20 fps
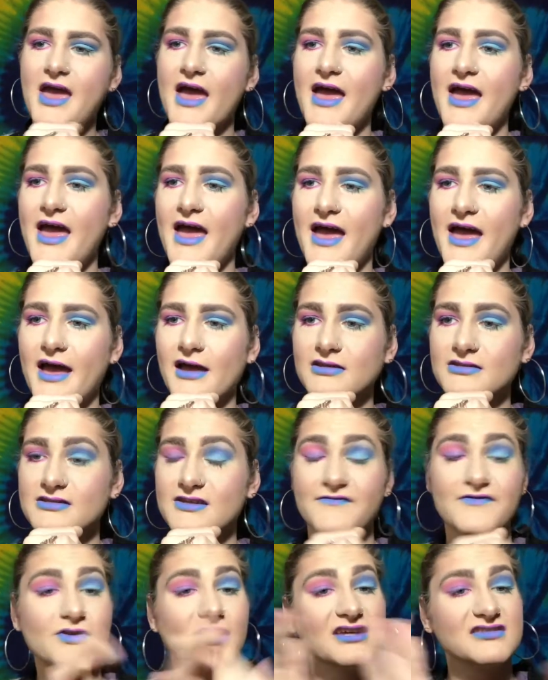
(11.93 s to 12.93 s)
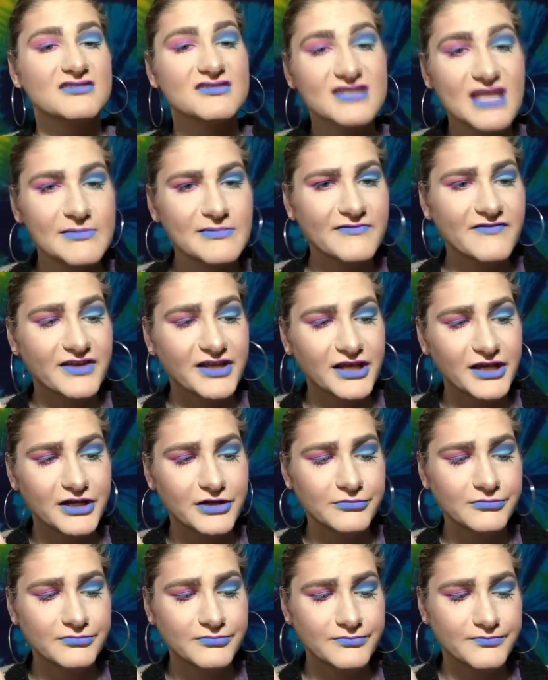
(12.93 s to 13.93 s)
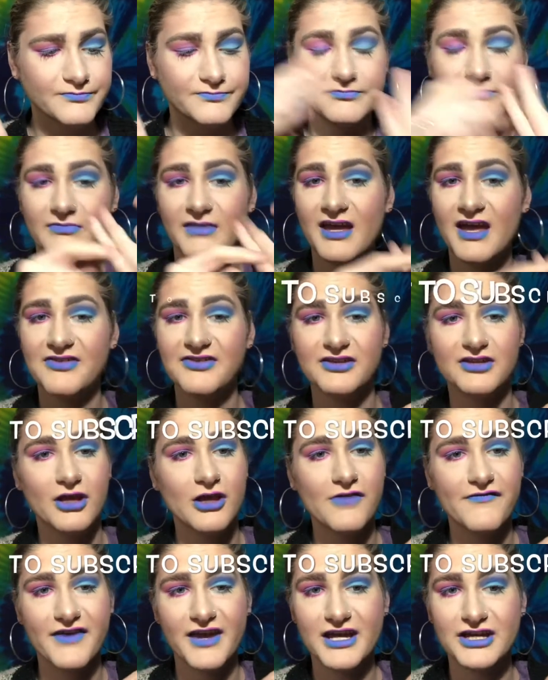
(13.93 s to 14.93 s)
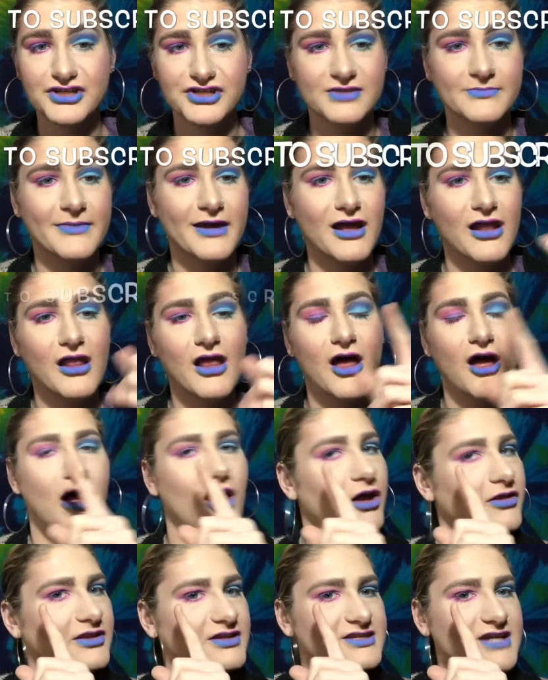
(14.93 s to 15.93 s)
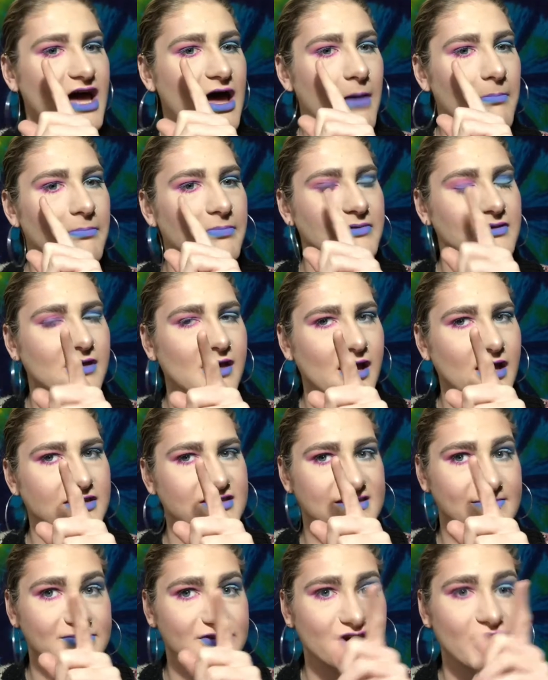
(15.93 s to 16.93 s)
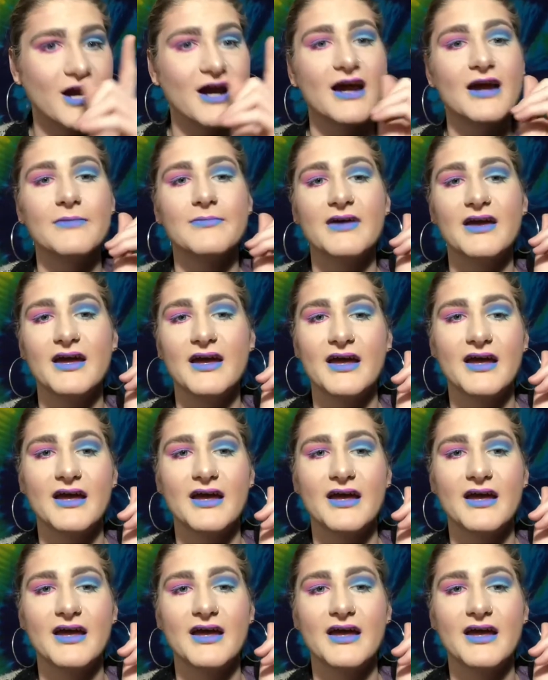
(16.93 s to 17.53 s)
And if you like this type of video, hit the notification bell on the top and subscribe,